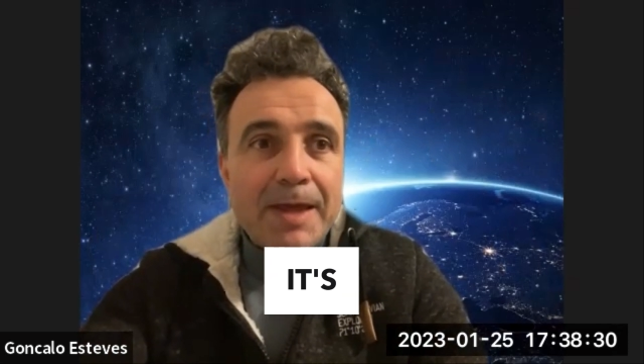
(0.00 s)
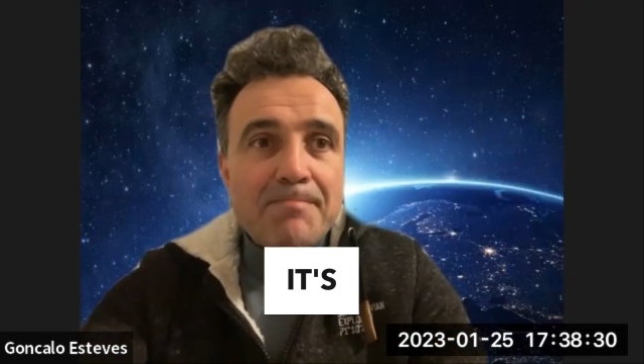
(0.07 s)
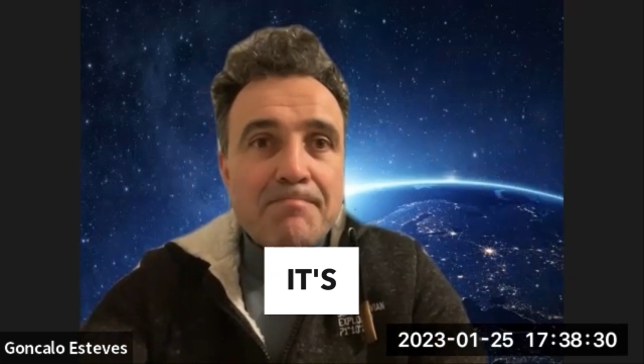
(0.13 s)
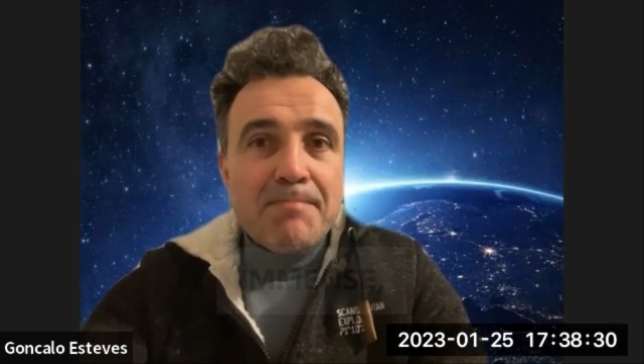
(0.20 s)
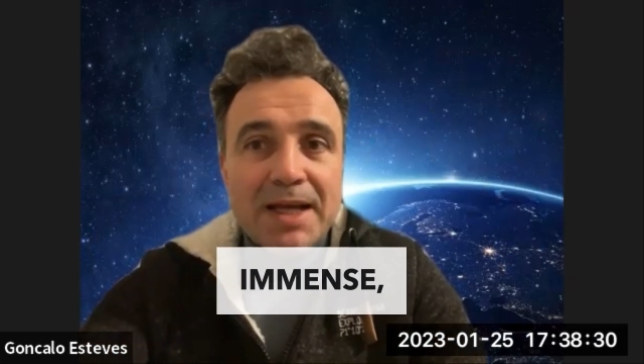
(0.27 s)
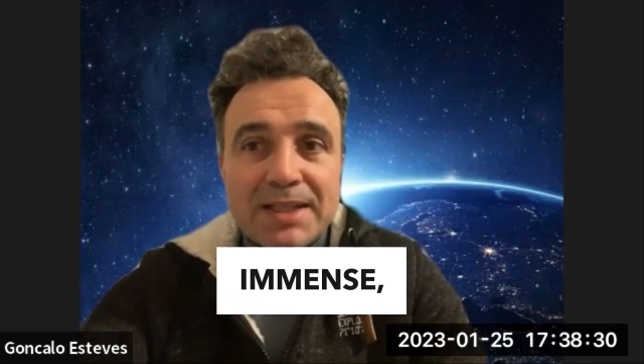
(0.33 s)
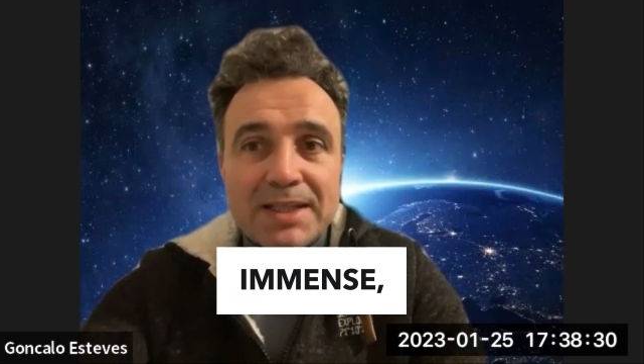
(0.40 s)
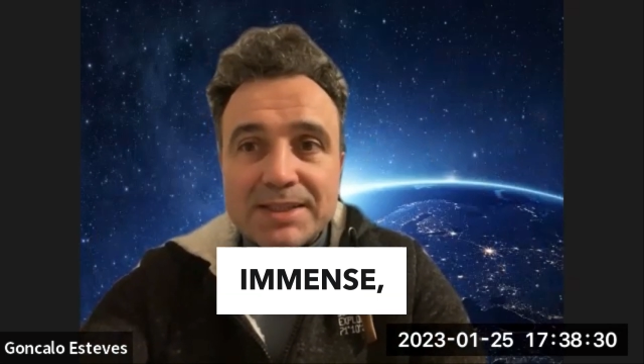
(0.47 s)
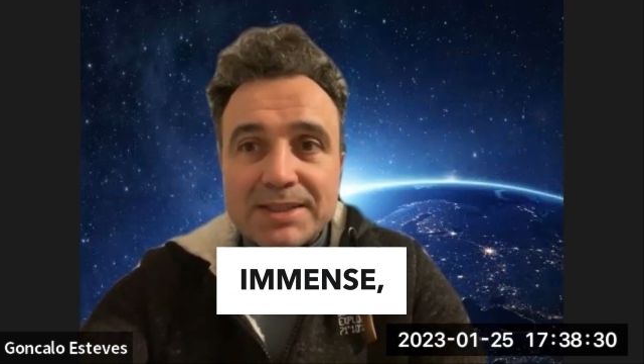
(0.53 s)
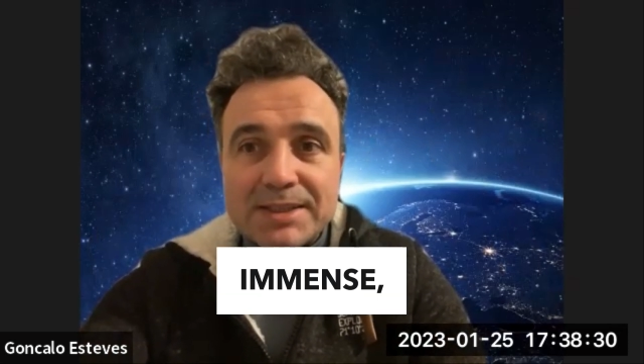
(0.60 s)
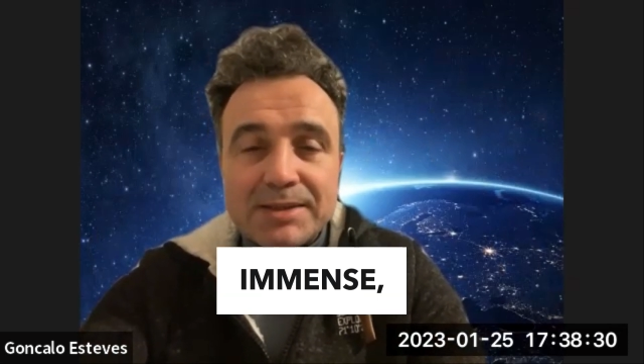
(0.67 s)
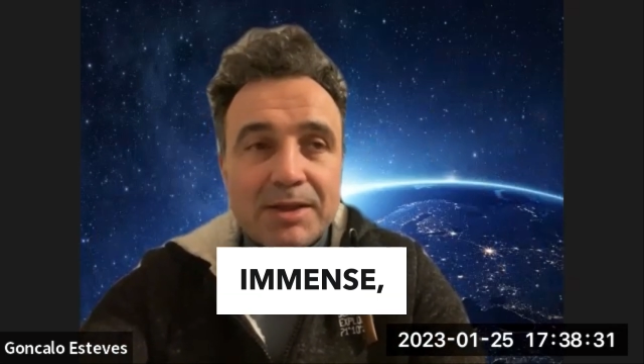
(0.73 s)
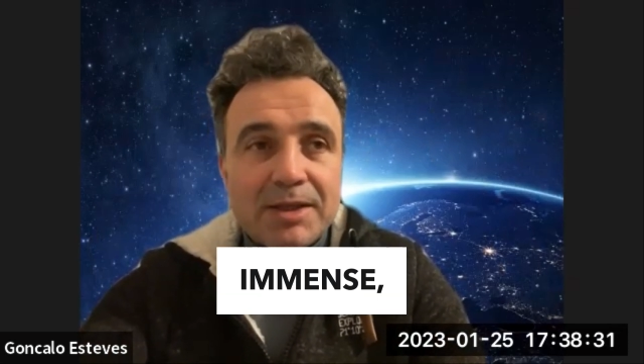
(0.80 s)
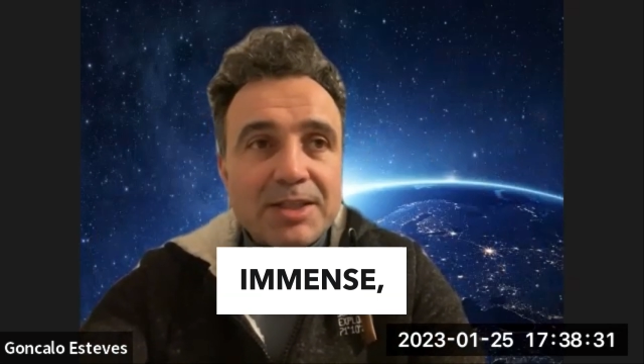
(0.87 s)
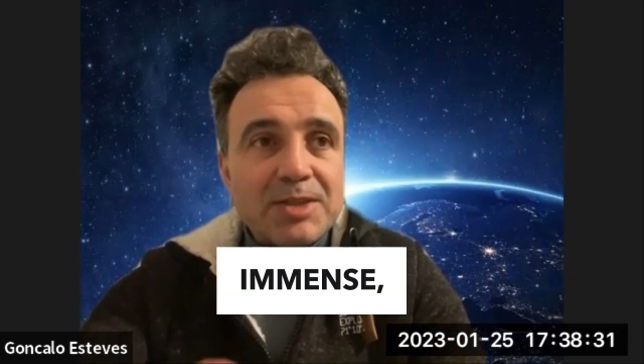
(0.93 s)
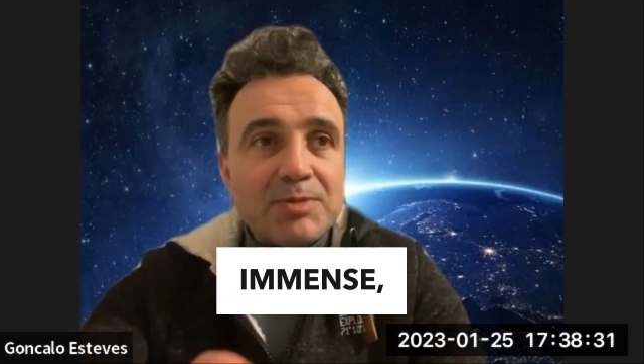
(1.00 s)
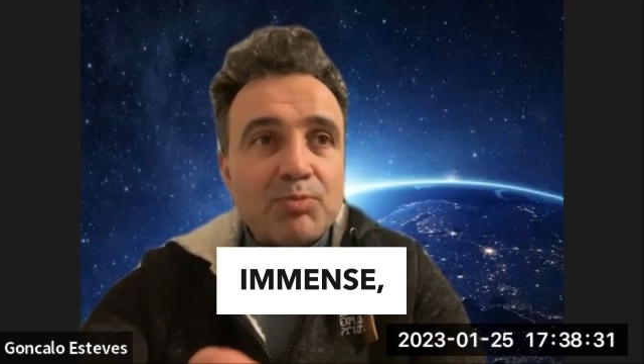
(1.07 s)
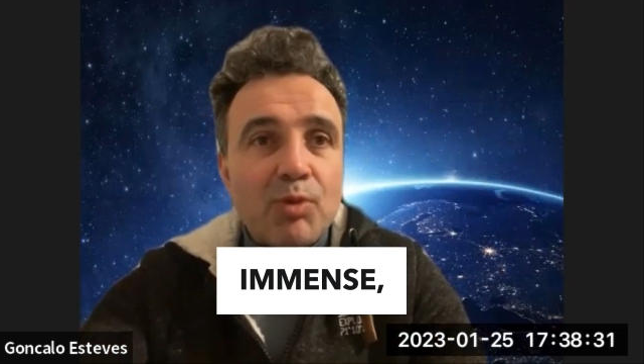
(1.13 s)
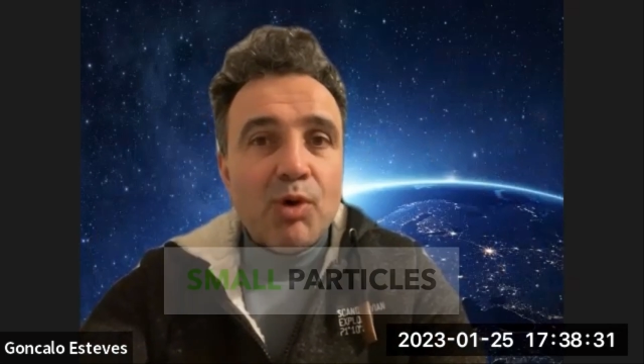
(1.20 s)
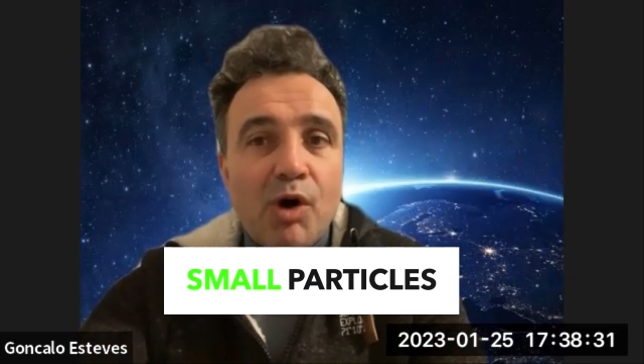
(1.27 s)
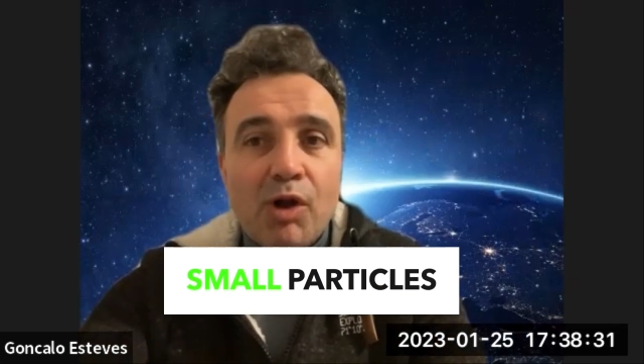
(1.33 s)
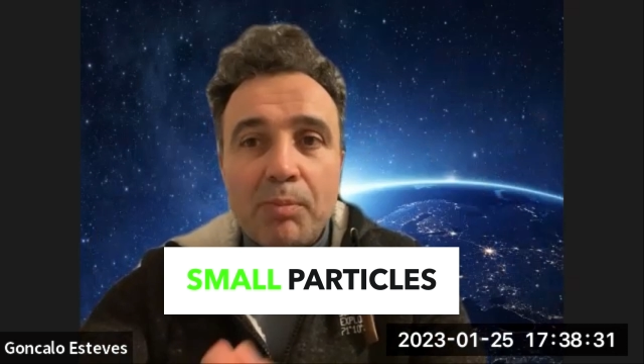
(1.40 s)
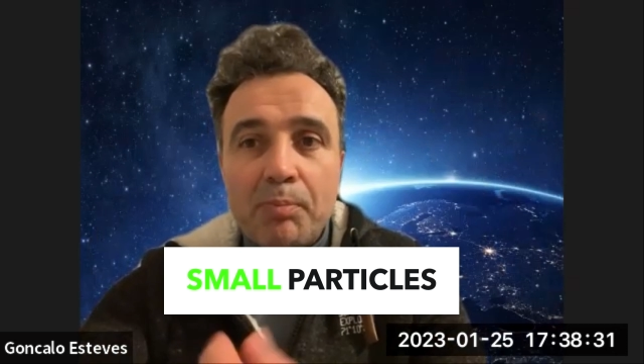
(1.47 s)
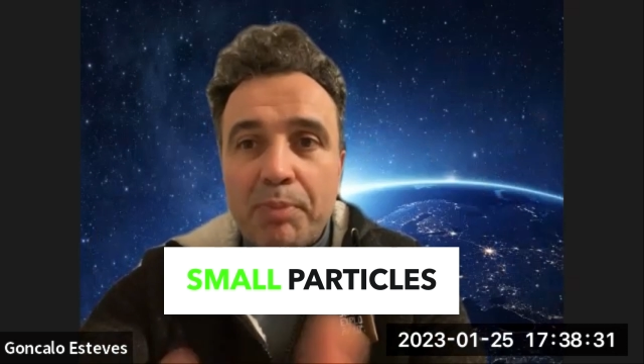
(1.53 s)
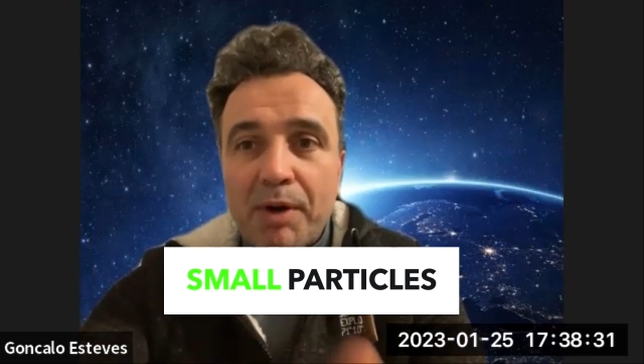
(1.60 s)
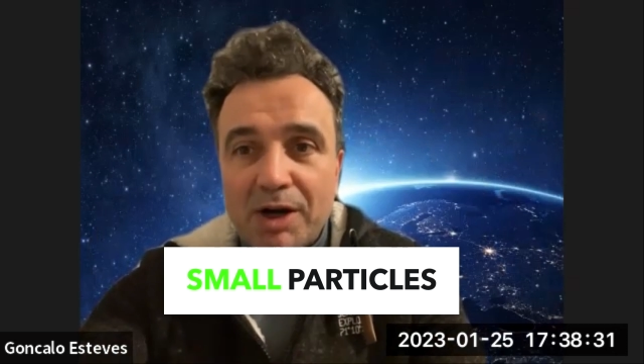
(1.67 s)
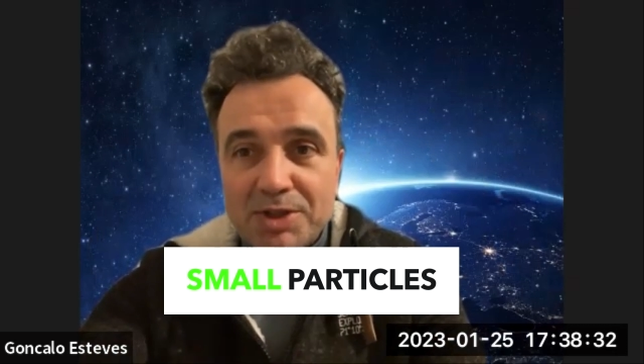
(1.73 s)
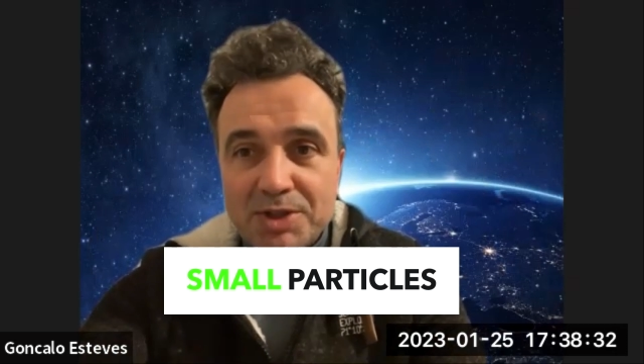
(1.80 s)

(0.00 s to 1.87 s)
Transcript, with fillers: immense small